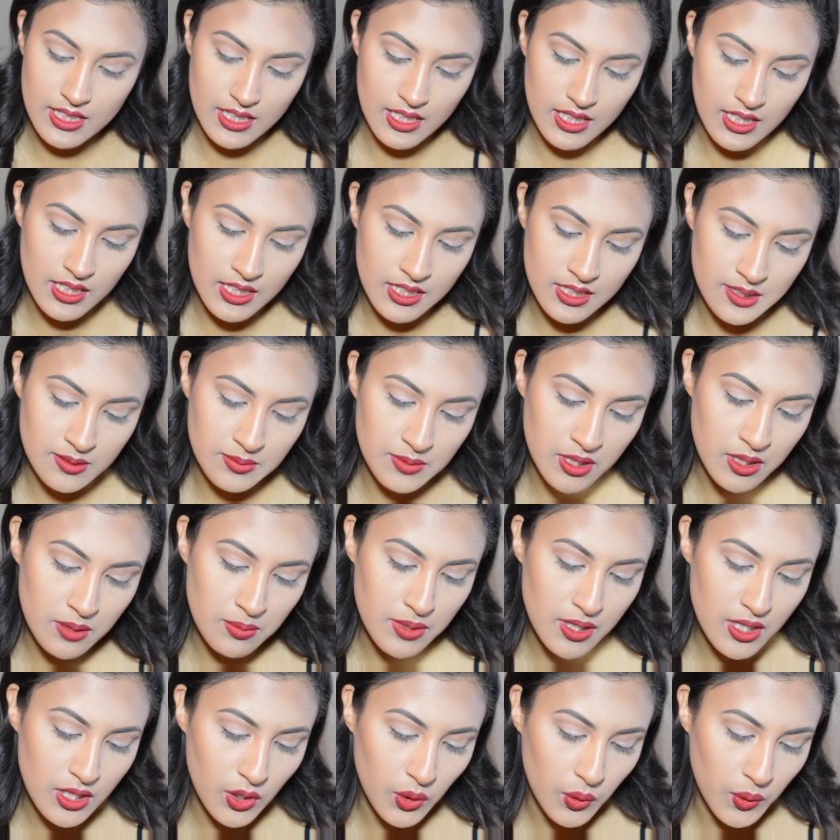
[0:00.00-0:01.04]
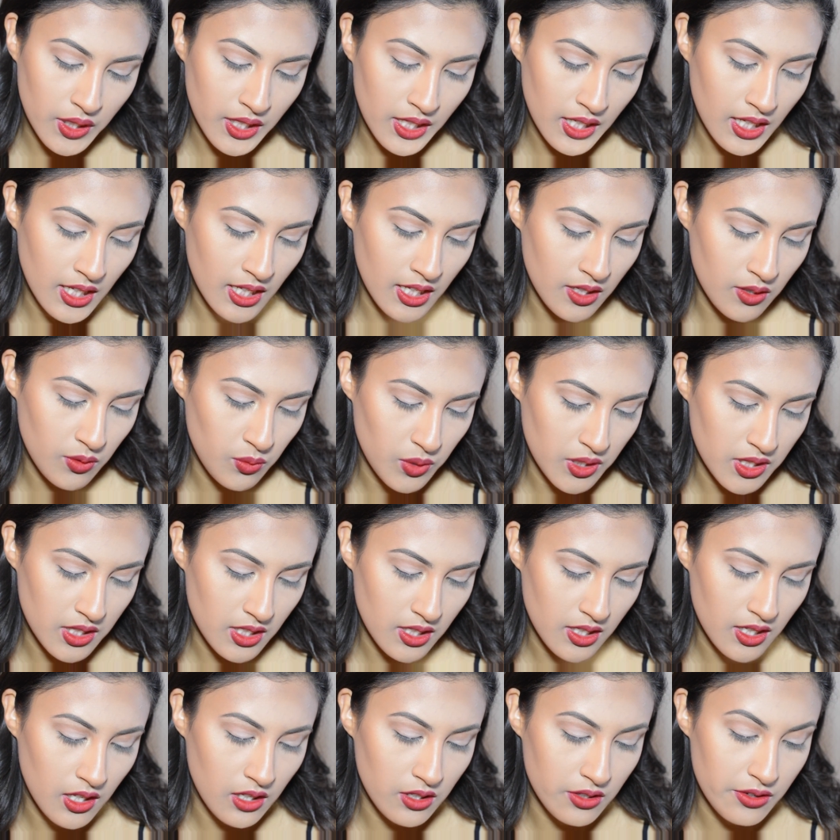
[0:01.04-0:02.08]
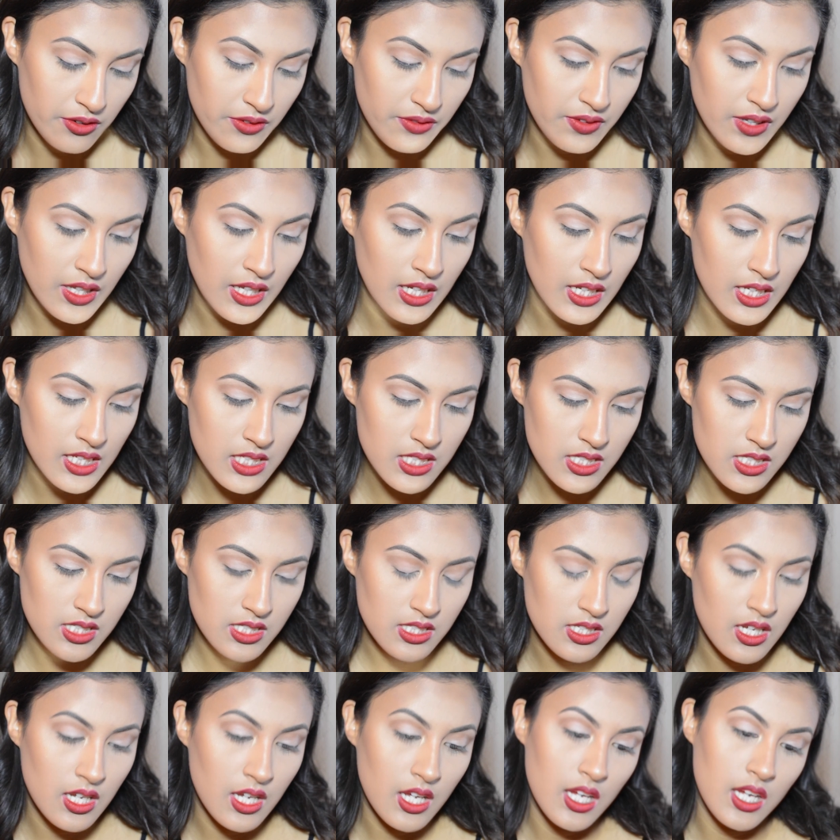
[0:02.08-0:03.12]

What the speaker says: and I'm going to be going in with the color Venus.